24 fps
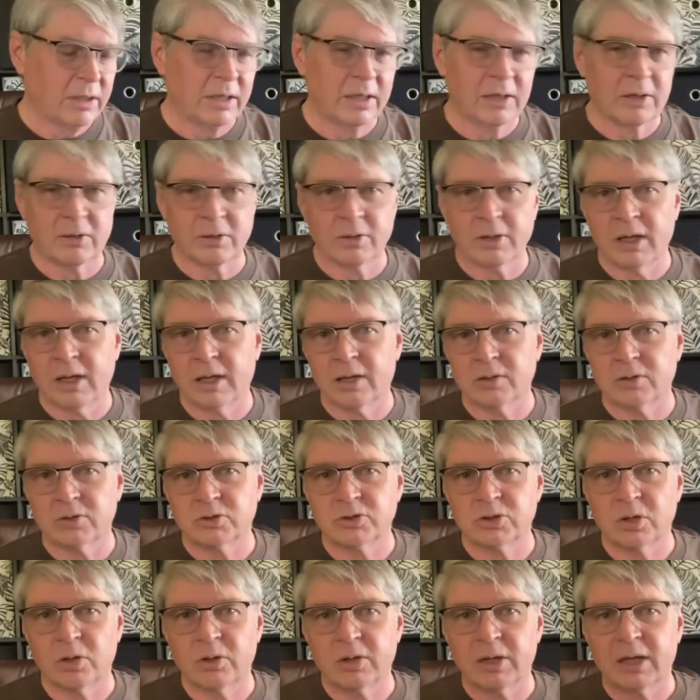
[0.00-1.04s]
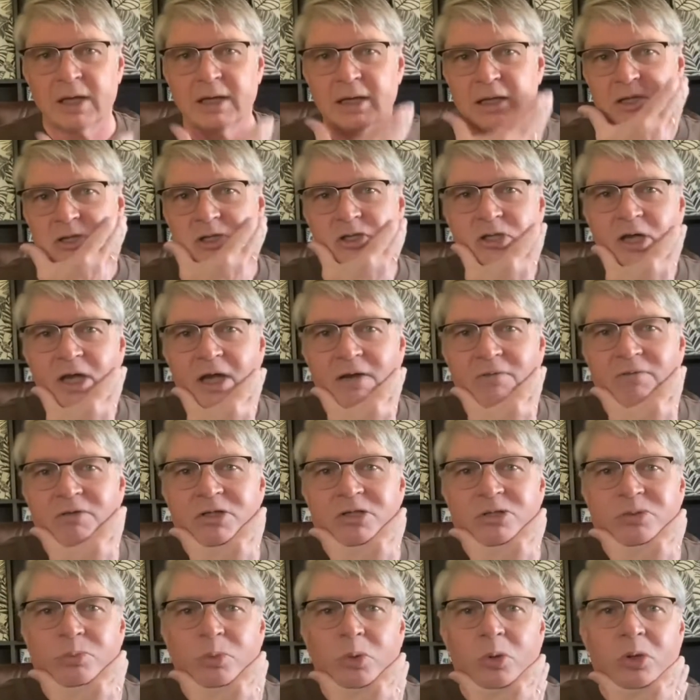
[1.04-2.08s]
I'll, I'll show you. I did shave
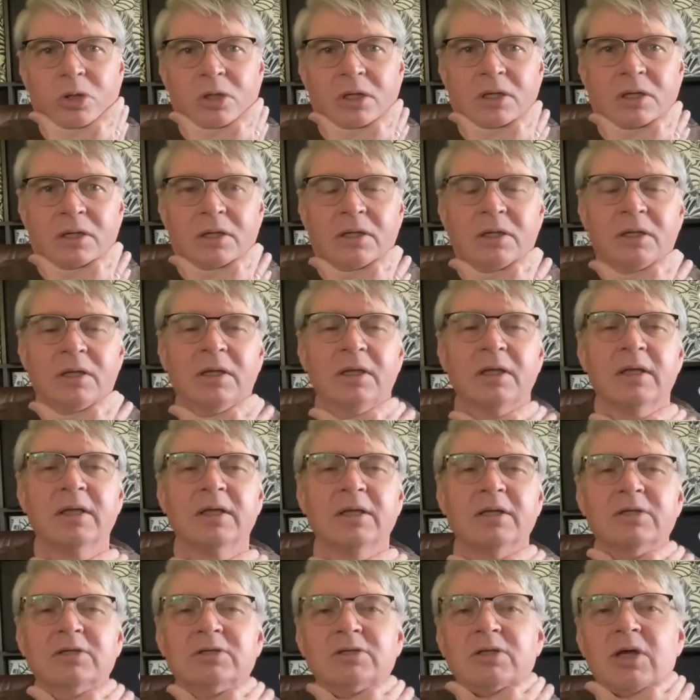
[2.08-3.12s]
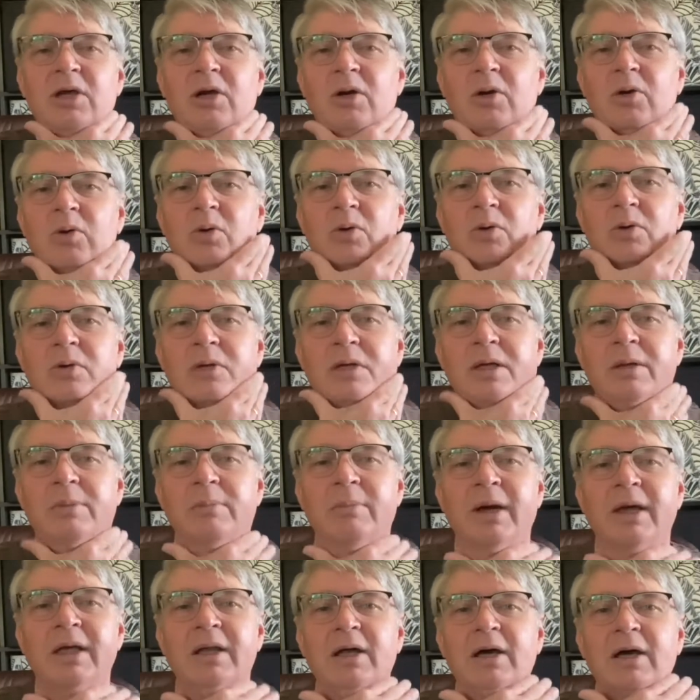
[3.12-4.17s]
this morning, so it
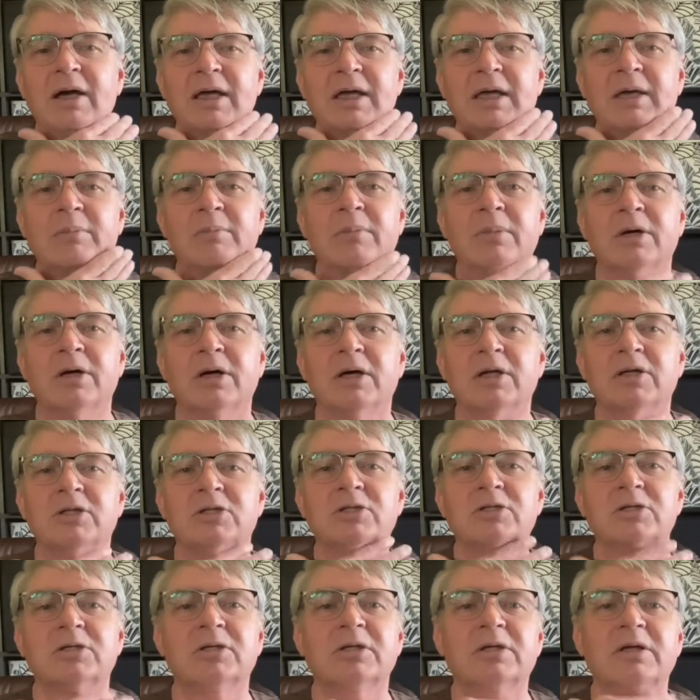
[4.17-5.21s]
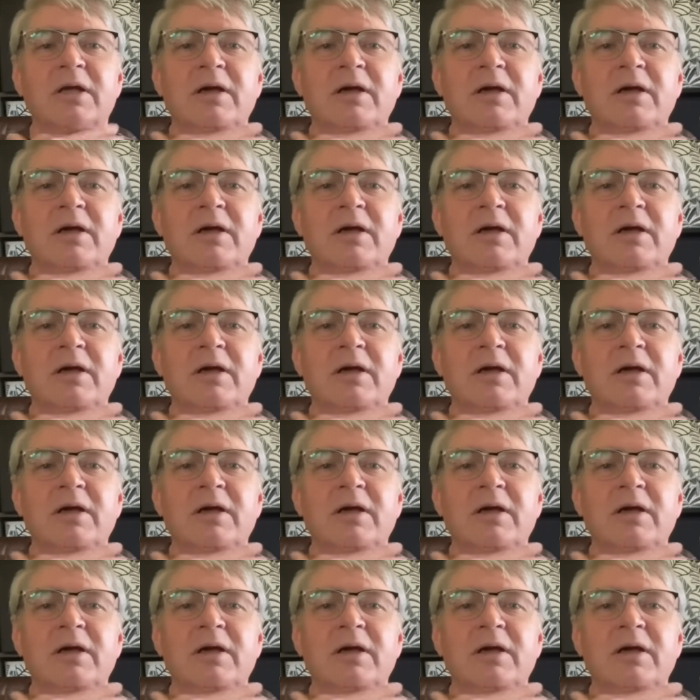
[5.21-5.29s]
may not get much.